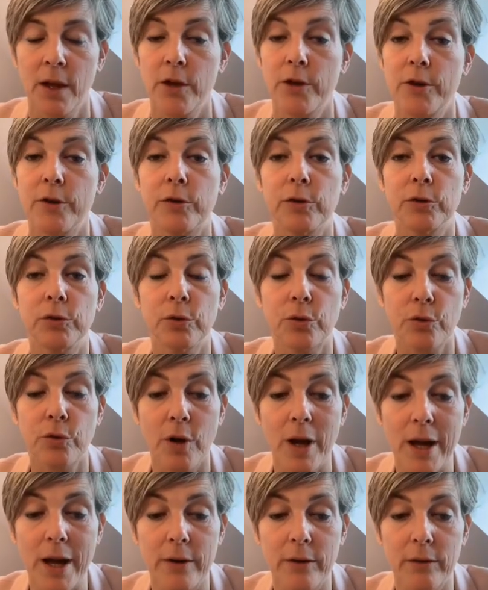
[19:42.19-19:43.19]
You could do
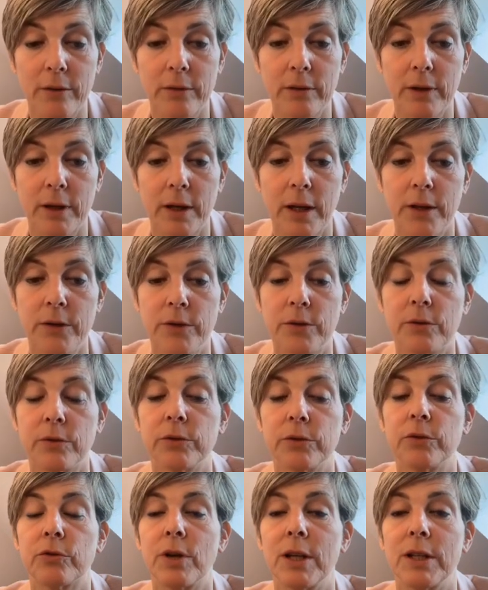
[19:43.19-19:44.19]
cryo and you
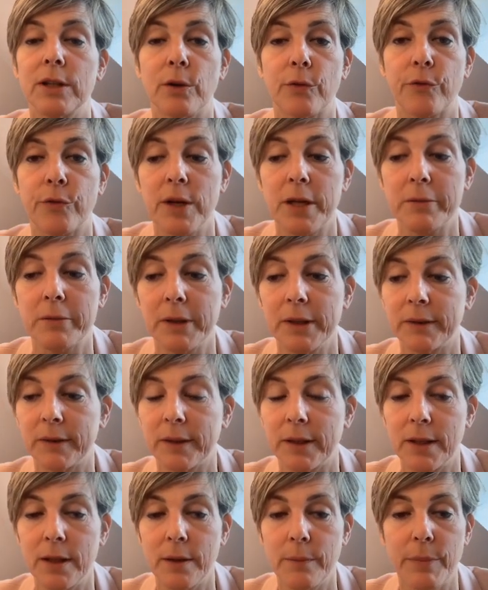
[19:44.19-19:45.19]
could do
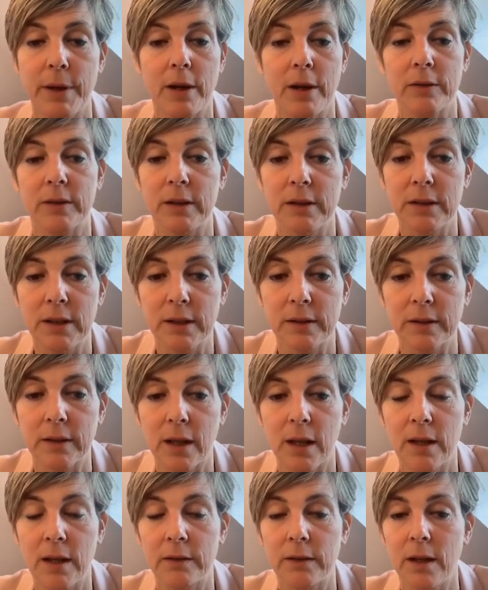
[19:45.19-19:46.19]
radiofrequency, because in this
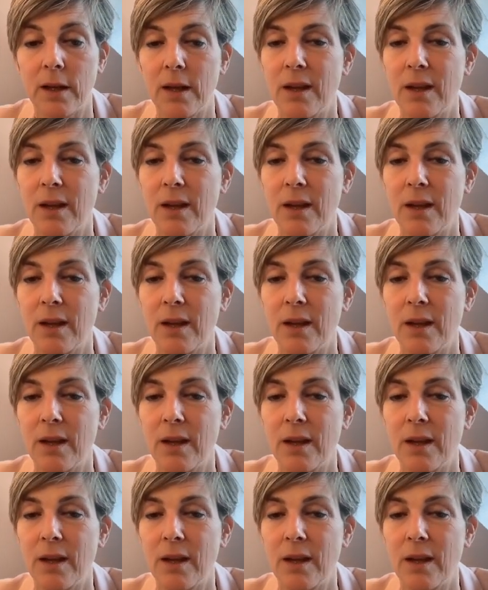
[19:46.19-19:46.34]
case,